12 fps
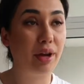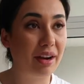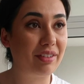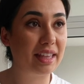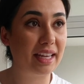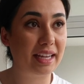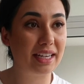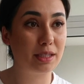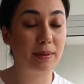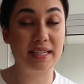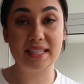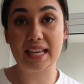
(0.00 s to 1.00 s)
everything in
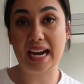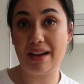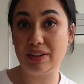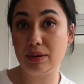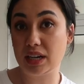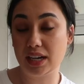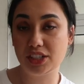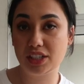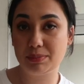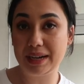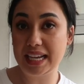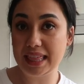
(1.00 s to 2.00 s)
its place and then haven't
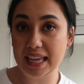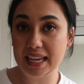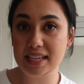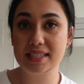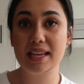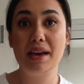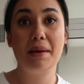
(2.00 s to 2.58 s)
touched many things.